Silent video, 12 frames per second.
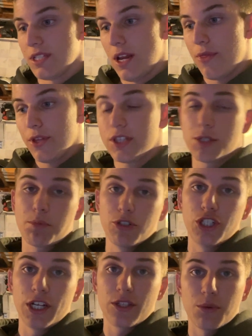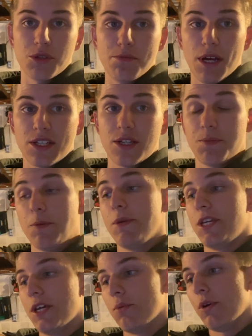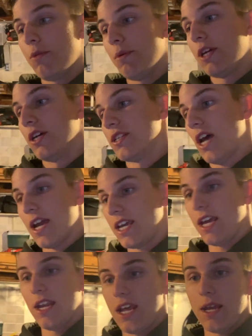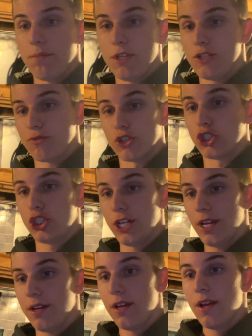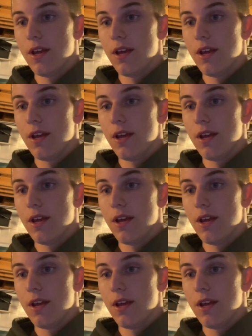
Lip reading: And I think this projector was messed up to begin with, because I can't aim these for shit.